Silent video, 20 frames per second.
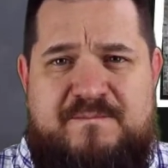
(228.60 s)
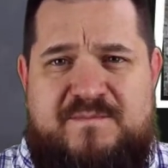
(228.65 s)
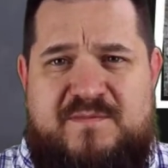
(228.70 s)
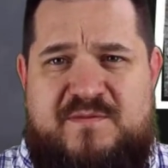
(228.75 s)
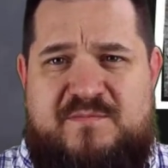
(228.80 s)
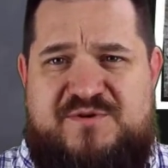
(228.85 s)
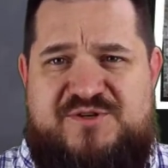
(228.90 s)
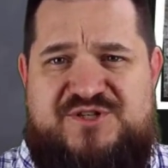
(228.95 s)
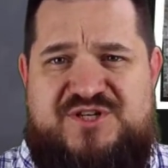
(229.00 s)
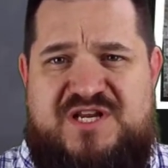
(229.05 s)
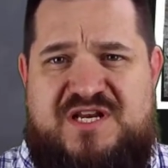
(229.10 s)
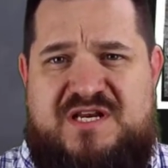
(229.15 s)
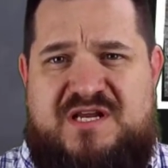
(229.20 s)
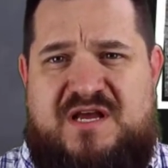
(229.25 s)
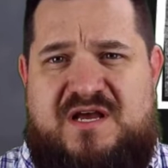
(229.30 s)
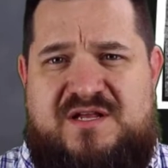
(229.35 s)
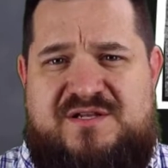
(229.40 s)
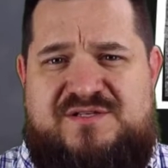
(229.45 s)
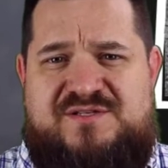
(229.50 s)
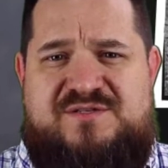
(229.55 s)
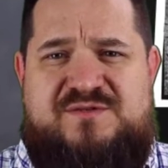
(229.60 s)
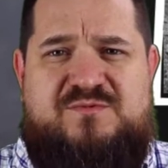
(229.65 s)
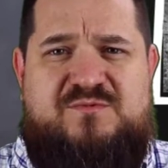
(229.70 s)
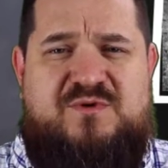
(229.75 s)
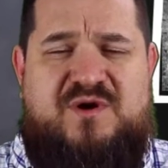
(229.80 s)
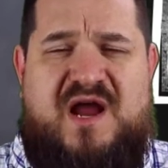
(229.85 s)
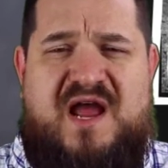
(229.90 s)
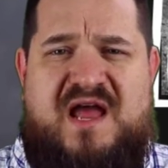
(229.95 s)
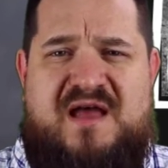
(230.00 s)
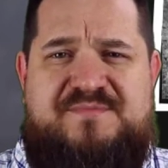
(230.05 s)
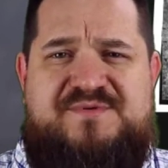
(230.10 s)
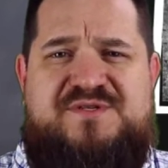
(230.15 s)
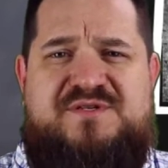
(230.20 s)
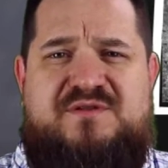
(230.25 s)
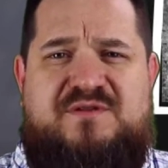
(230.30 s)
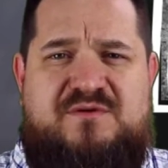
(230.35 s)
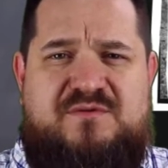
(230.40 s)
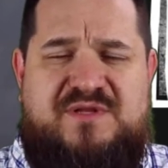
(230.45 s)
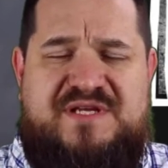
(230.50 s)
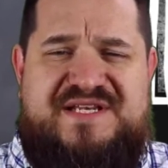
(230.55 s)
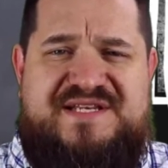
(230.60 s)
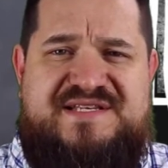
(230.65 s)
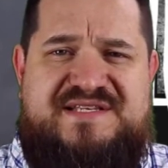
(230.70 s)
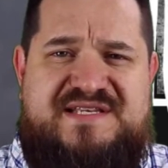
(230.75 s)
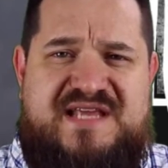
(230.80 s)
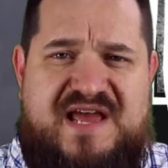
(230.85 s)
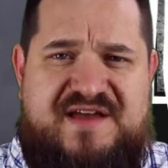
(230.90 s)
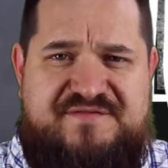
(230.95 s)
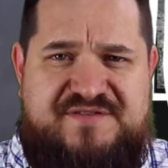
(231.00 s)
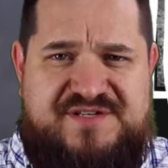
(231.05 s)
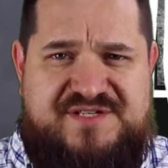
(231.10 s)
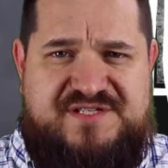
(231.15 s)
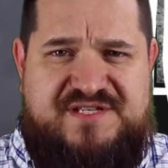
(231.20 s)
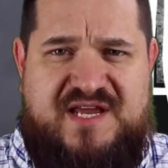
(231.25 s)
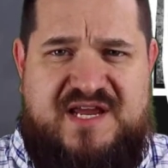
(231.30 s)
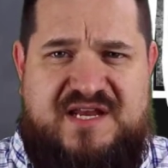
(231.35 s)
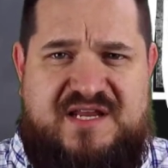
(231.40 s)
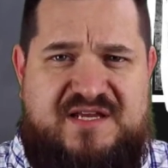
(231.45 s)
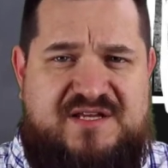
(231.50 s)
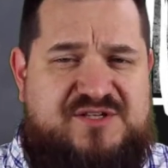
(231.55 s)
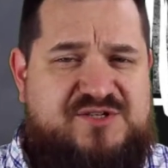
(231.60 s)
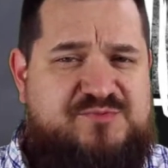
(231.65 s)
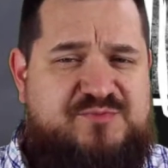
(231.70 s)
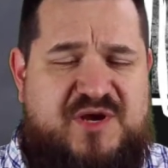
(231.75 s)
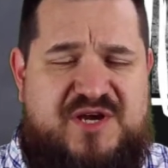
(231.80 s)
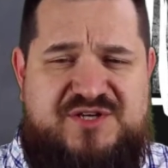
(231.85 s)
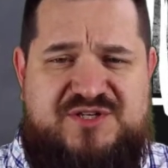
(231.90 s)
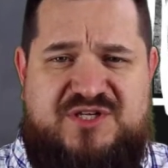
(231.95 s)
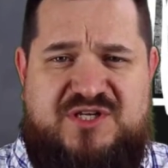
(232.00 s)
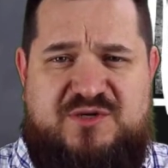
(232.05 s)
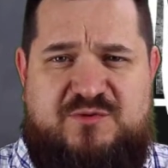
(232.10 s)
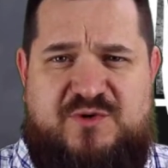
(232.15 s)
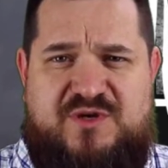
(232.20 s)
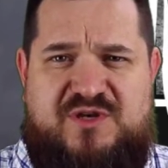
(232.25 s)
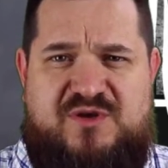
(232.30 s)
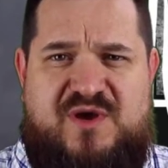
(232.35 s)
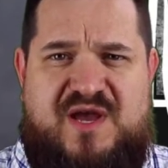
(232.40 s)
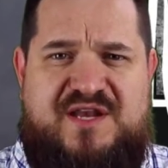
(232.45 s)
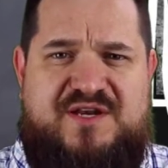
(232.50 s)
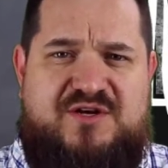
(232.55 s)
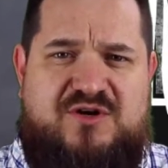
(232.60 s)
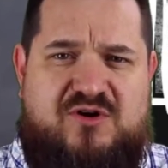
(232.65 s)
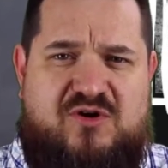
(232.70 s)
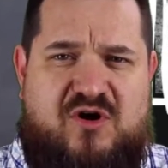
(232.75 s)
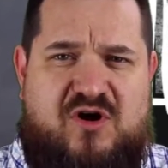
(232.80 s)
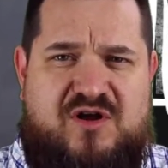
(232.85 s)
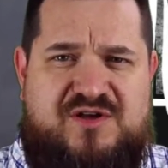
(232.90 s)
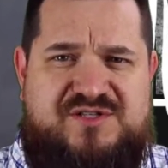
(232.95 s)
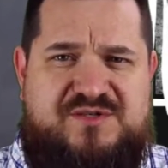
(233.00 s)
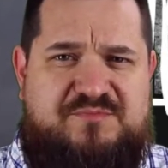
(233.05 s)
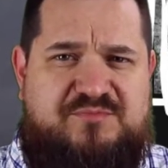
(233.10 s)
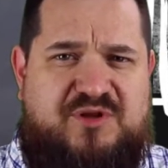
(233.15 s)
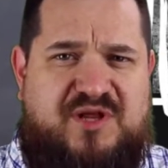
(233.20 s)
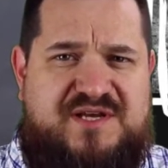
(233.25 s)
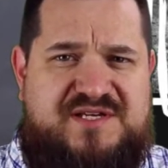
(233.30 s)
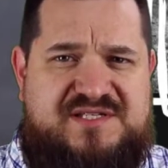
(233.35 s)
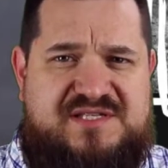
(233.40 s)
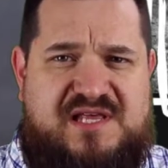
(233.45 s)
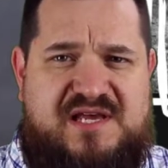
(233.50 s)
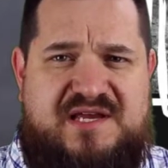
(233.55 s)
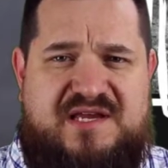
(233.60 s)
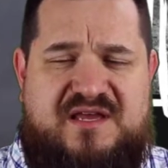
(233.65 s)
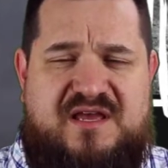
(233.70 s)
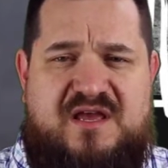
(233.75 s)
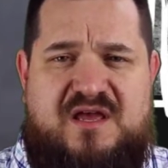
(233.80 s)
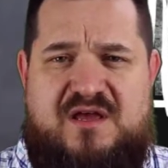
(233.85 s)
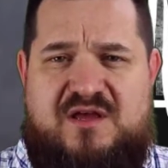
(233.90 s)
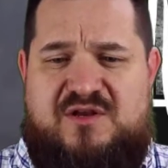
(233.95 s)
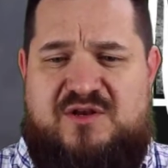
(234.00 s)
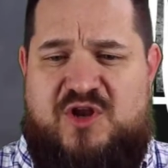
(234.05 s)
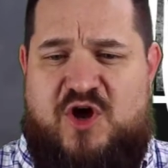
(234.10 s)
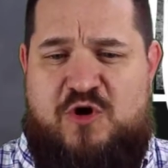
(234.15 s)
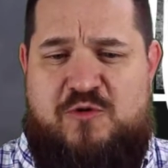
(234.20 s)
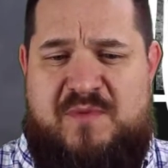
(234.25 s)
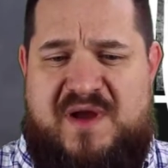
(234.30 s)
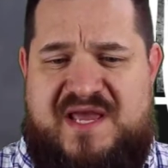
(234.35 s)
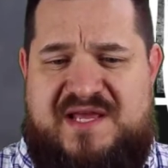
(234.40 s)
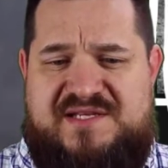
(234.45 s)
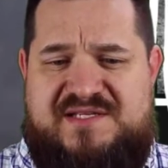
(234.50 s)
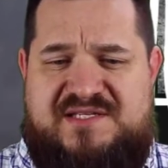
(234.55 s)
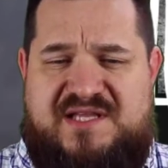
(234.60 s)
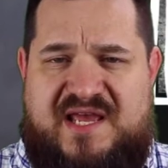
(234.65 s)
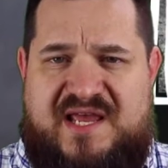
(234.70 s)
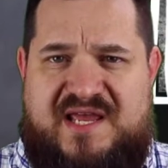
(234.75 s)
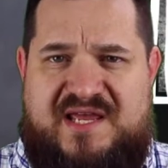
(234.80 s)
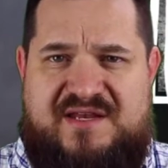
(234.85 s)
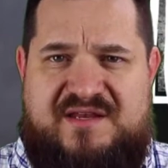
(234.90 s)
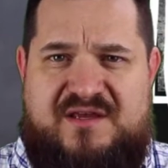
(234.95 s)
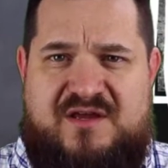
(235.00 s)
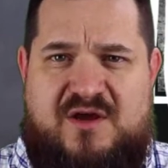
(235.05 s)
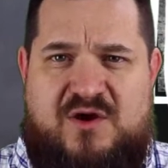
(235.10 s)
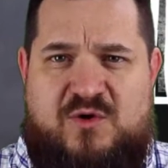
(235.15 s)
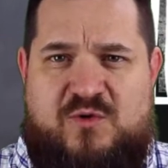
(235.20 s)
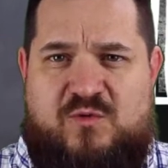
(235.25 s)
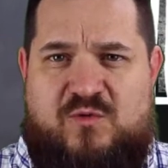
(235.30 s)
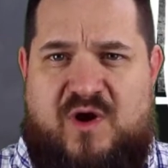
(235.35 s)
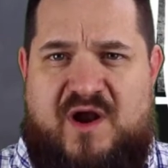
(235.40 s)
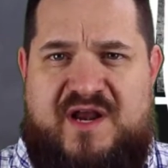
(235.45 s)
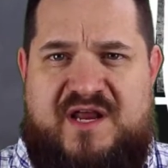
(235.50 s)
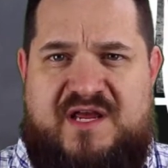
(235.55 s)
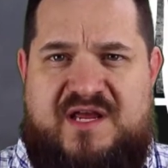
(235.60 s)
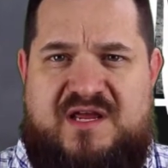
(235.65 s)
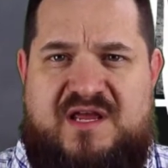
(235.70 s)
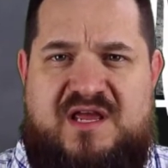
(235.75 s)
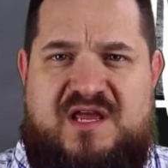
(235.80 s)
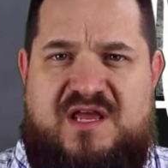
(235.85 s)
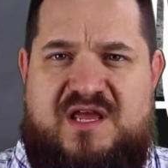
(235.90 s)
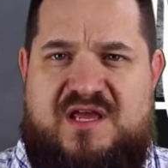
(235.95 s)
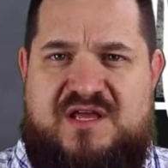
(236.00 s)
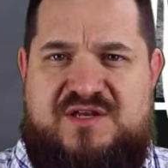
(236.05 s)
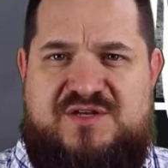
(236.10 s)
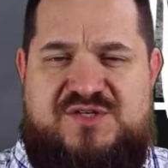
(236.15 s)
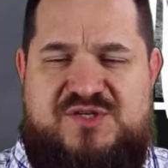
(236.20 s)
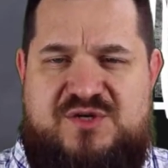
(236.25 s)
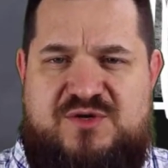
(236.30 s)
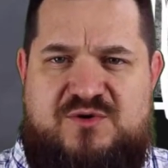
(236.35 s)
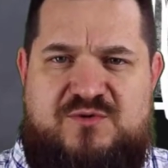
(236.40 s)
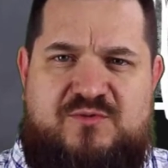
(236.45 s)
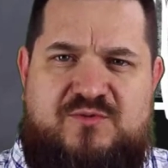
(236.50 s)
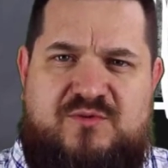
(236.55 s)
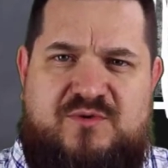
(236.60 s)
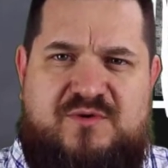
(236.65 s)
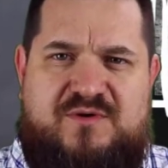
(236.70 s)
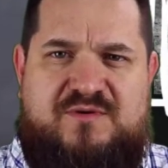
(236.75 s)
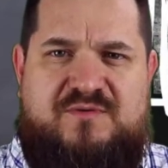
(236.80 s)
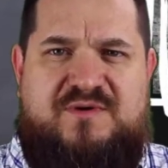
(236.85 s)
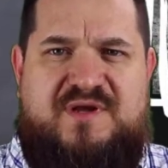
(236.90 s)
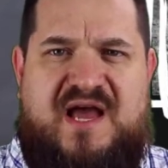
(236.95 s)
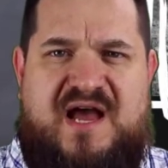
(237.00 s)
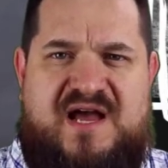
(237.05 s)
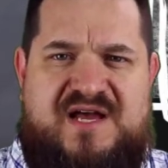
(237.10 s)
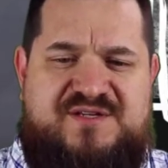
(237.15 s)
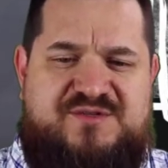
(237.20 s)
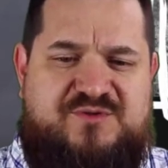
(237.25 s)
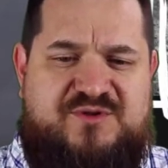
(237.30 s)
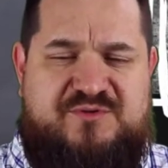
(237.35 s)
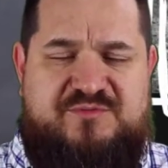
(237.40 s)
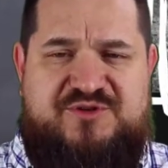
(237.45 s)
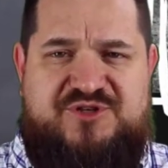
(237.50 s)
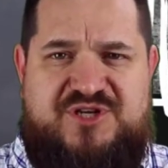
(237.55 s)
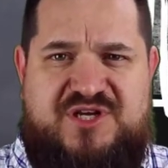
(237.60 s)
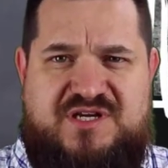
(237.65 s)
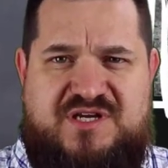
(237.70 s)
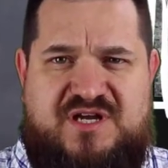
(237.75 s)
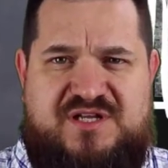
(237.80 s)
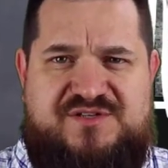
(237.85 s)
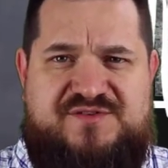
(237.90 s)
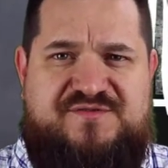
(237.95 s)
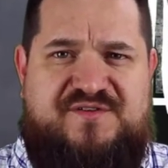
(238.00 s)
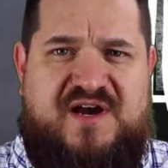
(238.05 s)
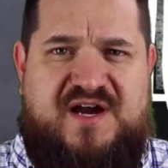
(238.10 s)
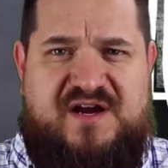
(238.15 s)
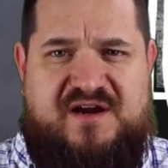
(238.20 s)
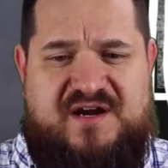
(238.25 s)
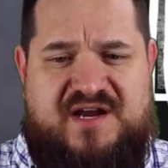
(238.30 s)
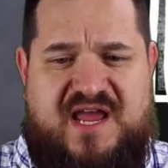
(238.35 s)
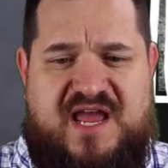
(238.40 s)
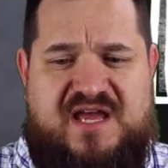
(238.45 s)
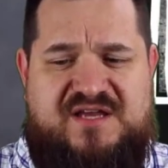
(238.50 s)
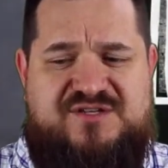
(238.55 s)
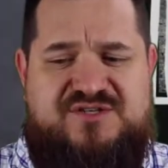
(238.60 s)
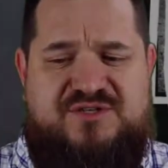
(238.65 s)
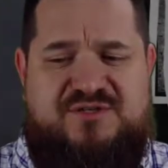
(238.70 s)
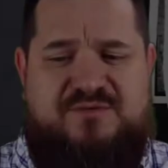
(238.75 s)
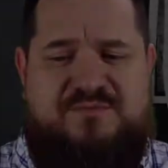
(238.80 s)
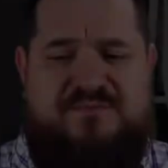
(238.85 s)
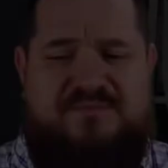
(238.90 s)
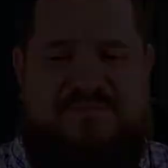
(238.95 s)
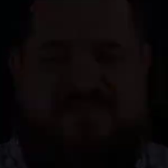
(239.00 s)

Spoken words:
The machine guns were absolutely devastating, especially when you had to cross a place like no man's land running into guys with machine guns firing at you.